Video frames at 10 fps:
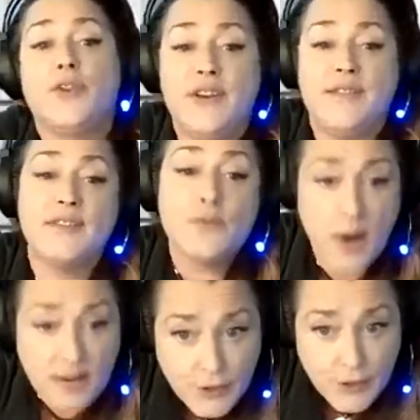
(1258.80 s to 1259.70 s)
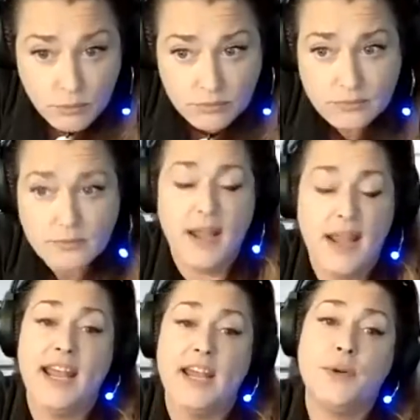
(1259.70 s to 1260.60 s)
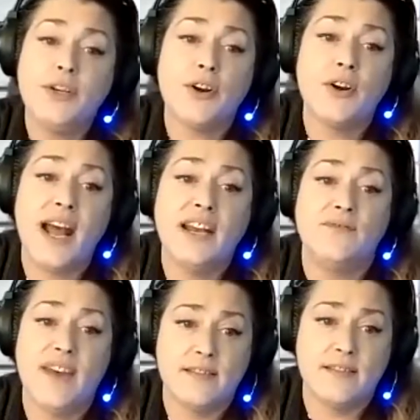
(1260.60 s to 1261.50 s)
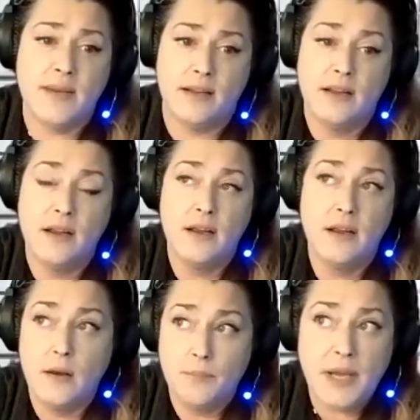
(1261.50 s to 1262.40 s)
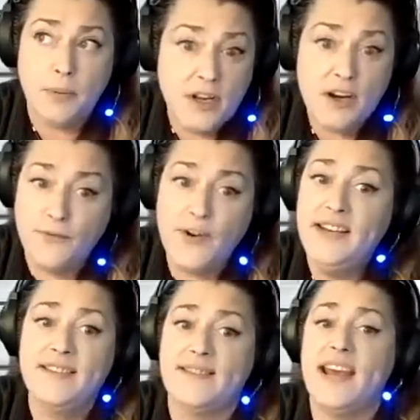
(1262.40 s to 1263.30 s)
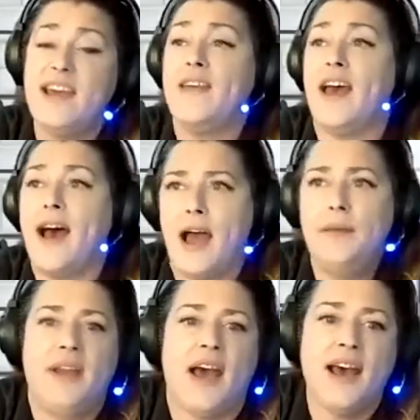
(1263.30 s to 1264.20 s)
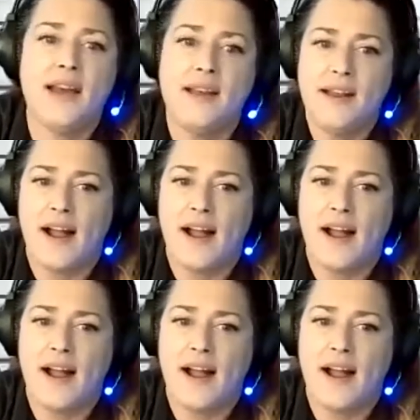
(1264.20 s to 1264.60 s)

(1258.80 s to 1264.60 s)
increases revenue and return on investment. People are afraid to say that. I'm not.